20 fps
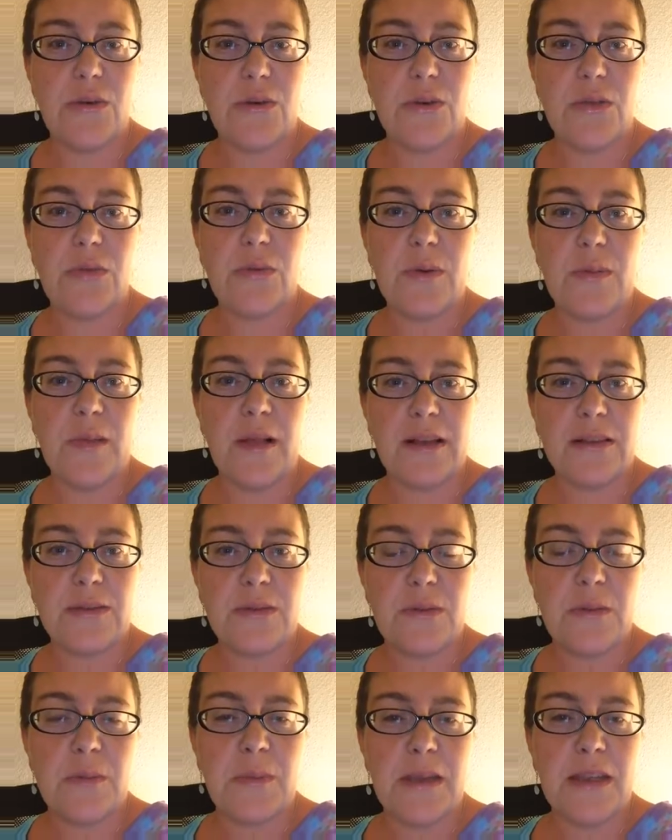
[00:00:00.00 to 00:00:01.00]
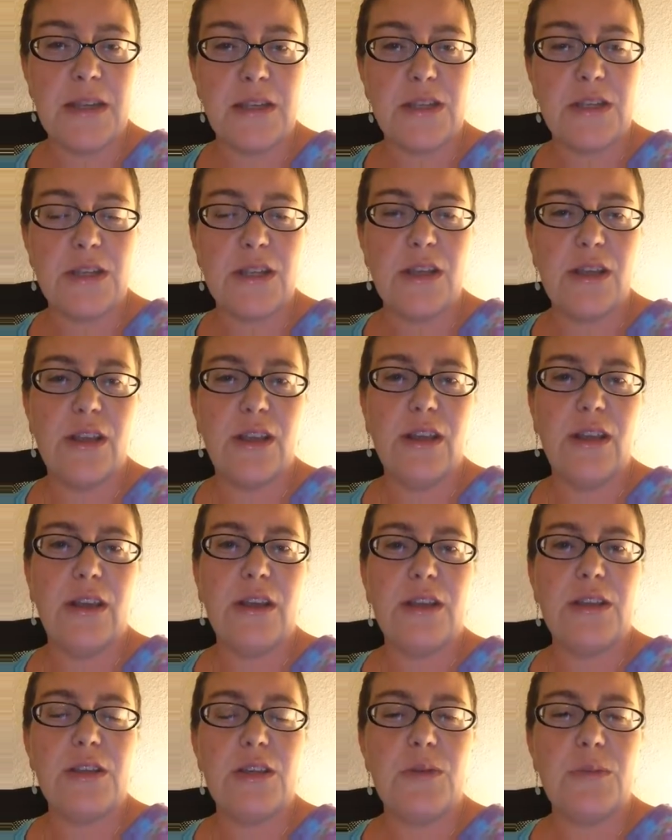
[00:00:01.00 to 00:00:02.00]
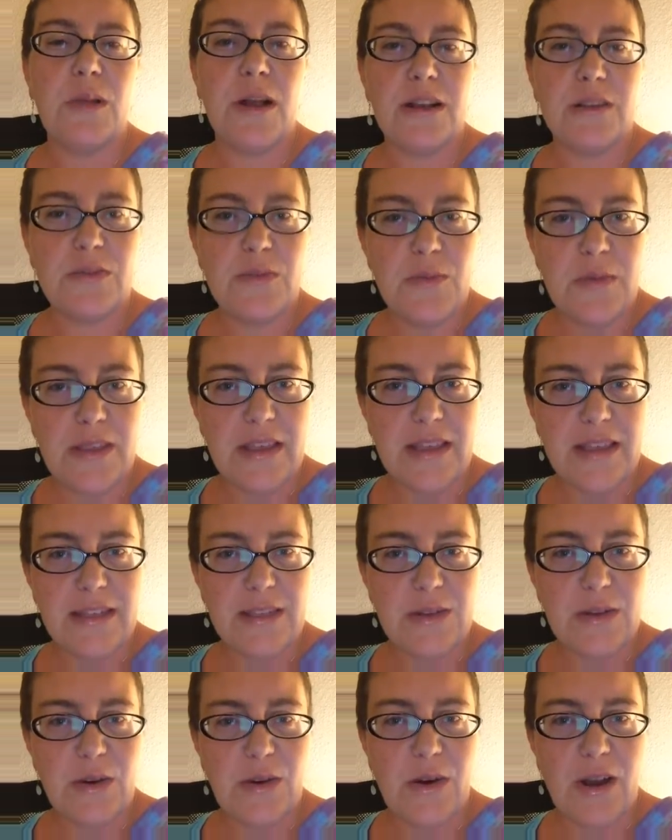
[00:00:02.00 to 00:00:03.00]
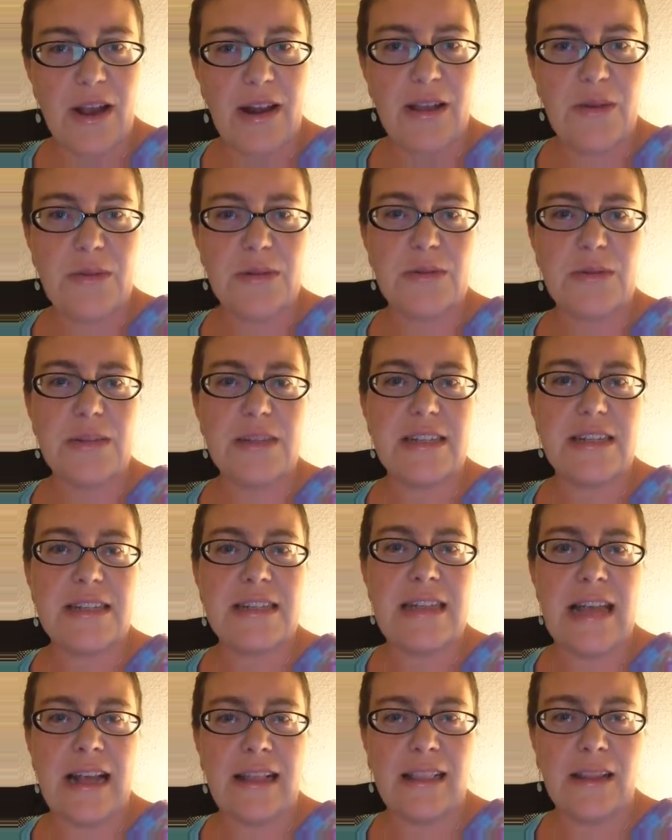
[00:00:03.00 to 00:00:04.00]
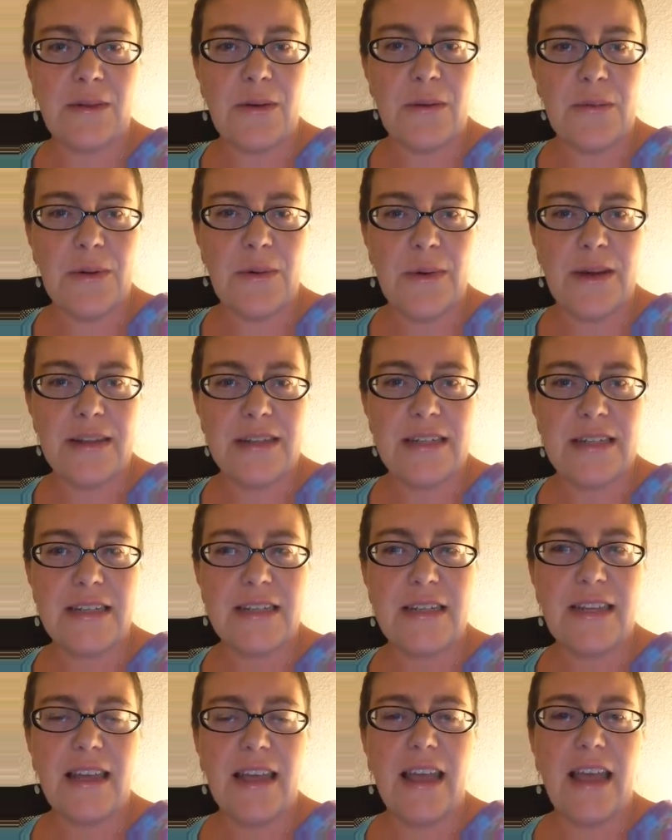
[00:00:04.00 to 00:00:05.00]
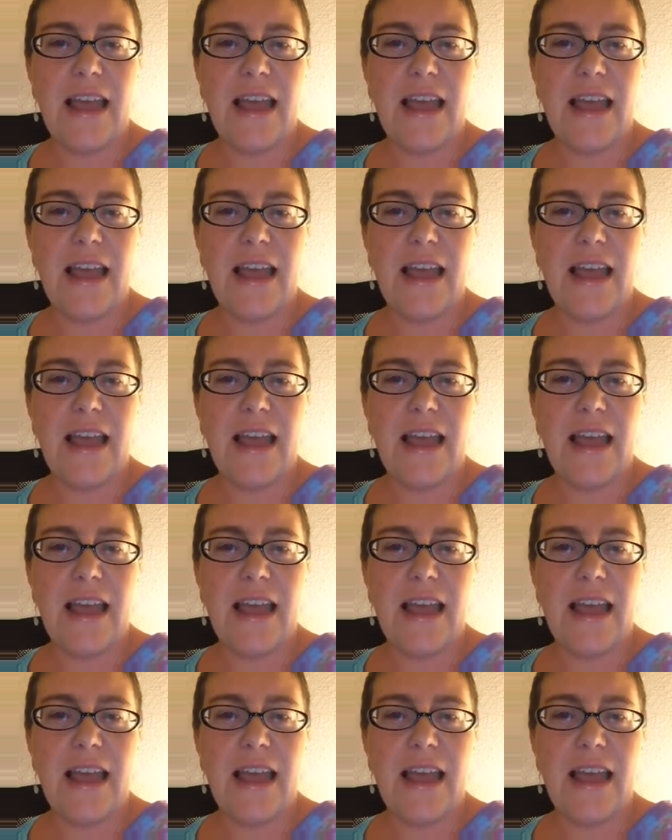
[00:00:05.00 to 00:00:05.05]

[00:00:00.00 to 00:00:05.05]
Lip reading: we're 3 blocks from the beach, 2 blocks from where the kids do karate, which was exactly what we wanted.